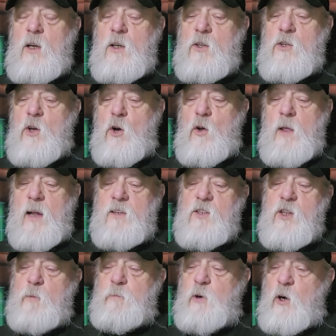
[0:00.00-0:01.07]
So
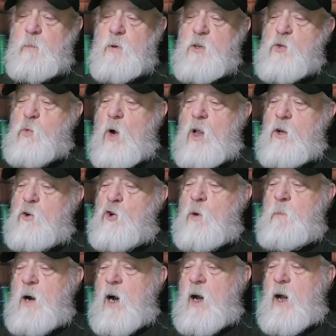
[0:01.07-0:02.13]
that's the purpose. Well, who
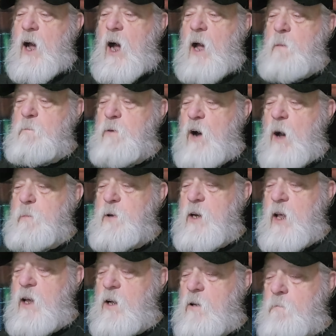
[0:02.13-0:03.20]
am I? I'm Papa
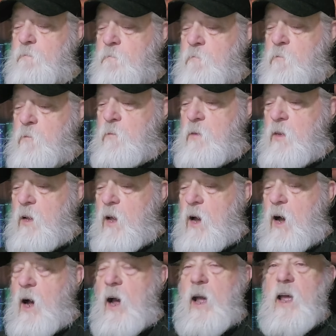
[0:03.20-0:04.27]
Dale.
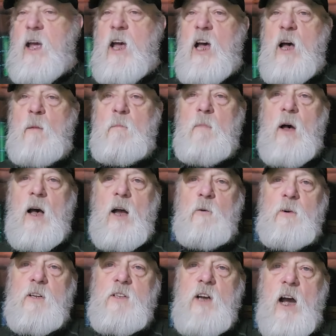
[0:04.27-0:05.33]
I am a
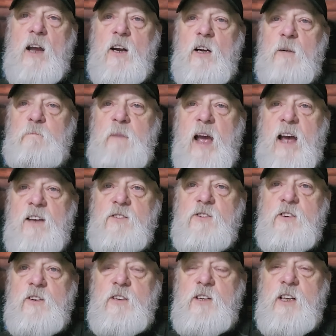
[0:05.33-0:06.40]
retired
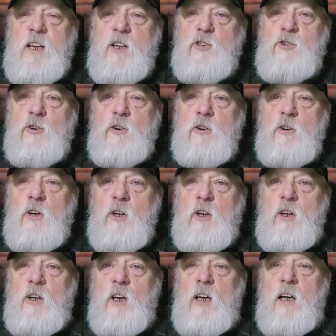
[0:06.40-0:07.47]
pastor, teacher,
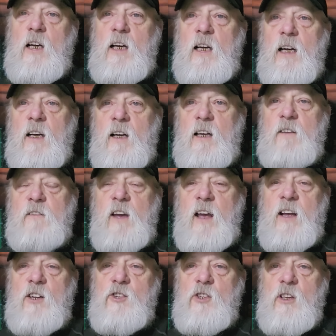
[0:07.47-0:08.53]

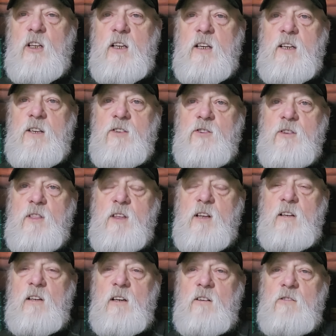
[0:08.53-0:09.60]
evangelist,
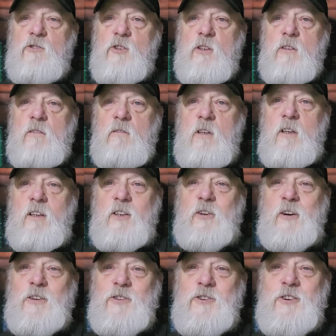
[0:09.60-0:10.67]
theologian,
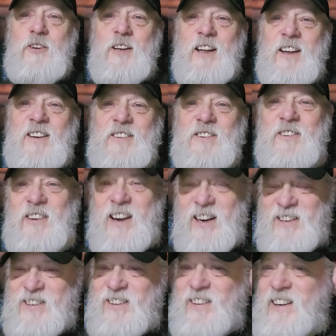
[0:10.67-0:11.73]
Christian ed
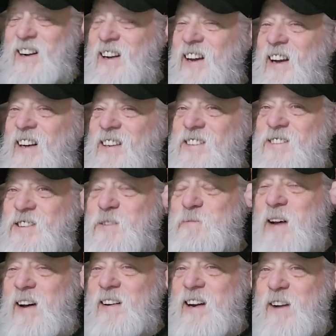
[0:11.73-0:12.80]
director, just
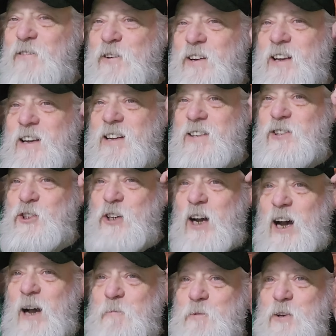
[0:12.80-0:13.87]
about every
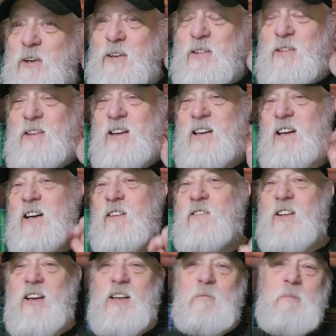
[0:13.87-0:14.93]
job you can think of
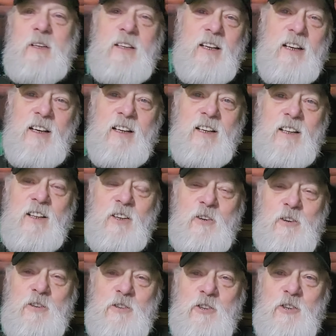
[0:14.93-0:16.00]
that can be done in the
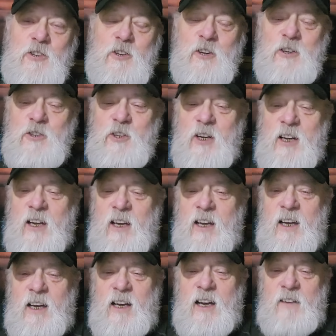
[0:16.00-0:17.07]
Christian church.
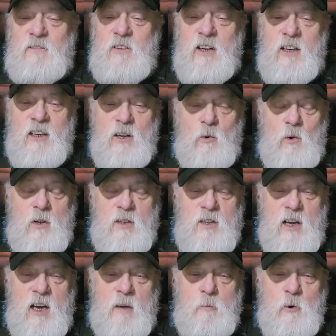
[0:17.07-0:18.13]
I've done at one
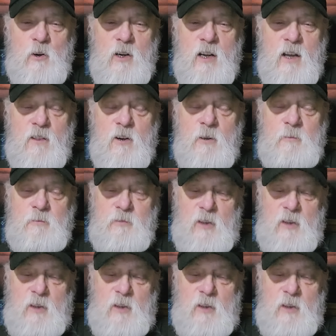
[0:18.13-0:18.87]
time or another.